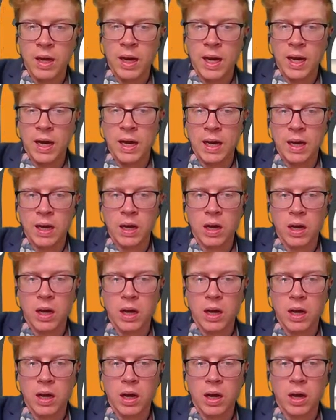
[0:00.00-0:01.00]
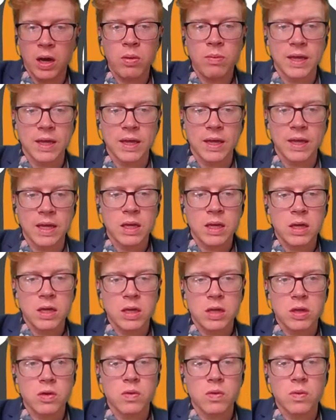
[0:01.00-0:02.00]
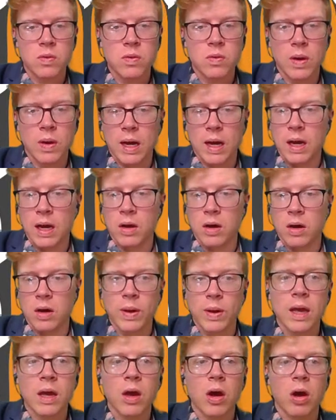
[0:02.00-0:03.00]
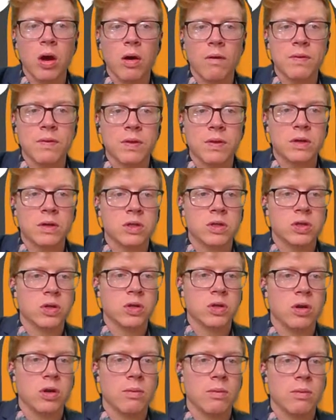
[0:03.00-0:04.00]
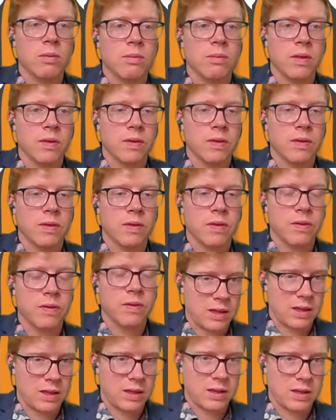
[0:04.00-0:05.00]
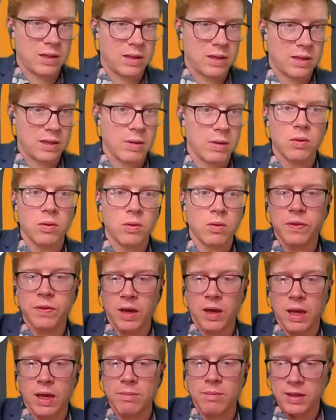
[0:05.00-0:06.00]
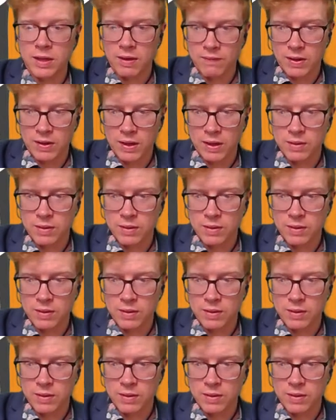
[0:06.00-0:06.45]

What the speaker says: Hopefully you are aware of the term zeitgeber or time giver.